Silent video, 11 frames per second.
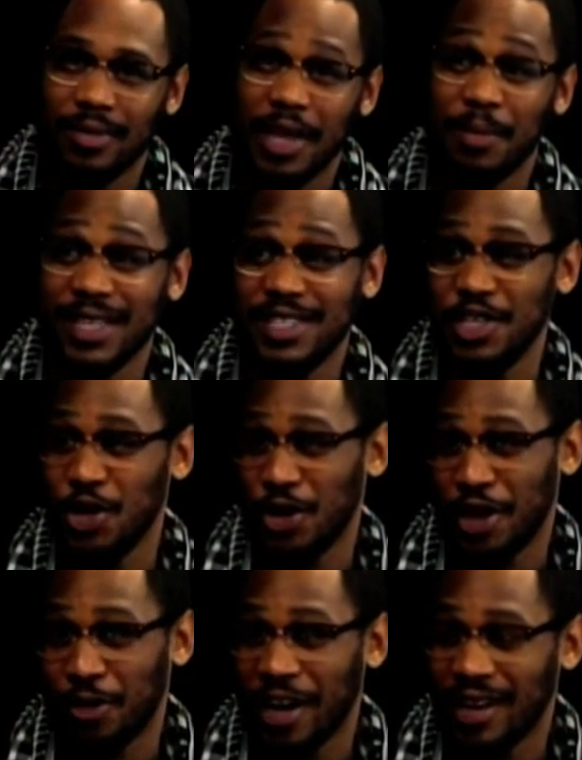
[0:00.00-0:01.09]
in my senior
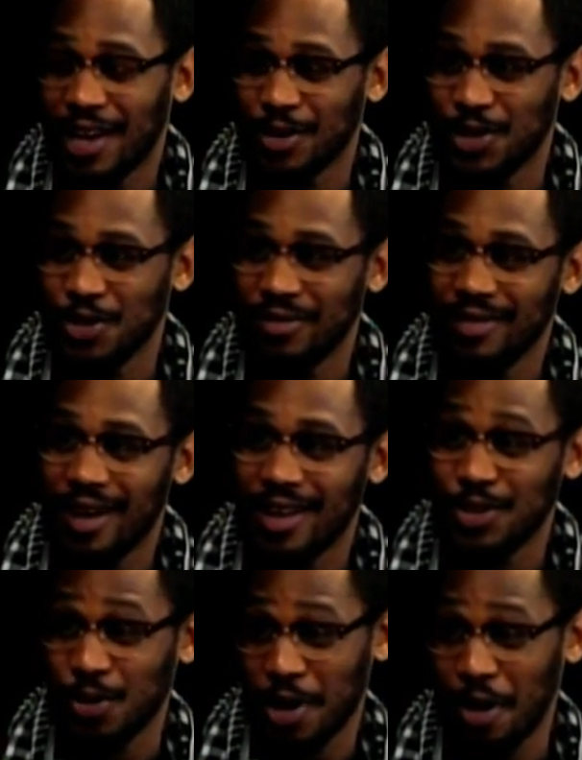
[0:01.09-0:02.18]
year right now. It's uh,
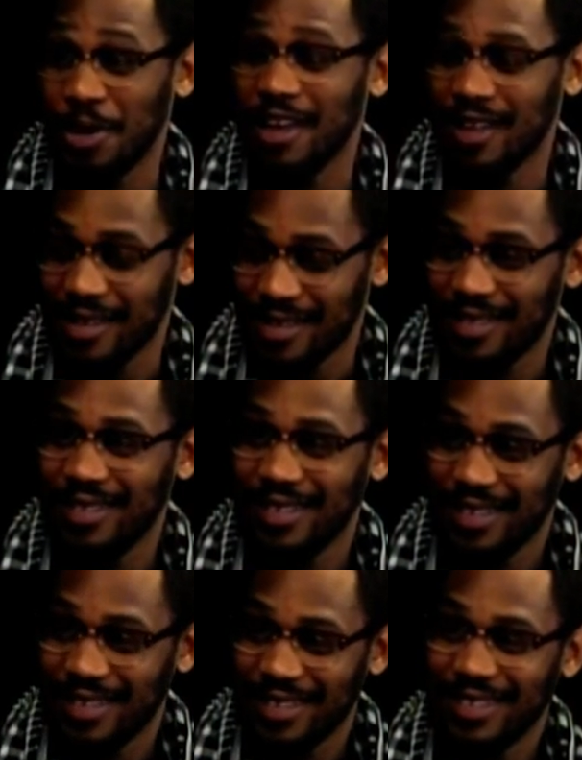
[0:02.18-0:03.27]
SUNY Albany. Good
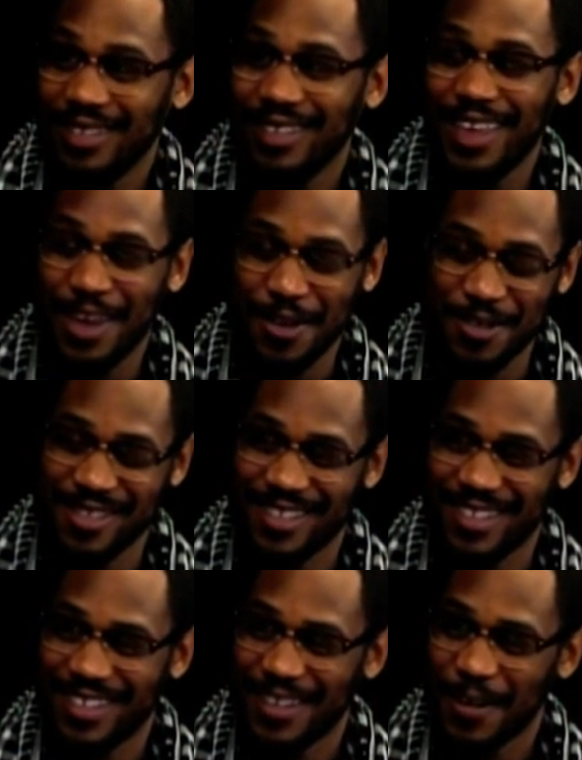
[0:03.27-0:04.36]
for you. Thank you. Good
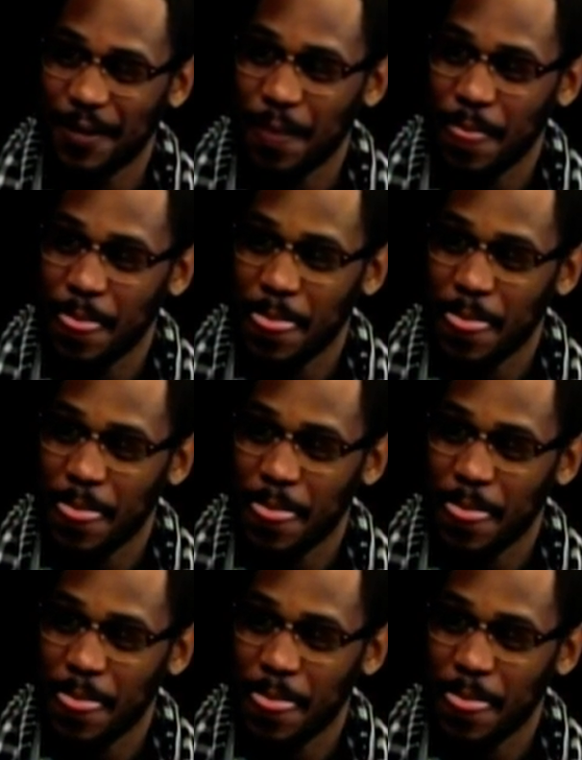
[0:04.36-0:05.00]
for you. You're a man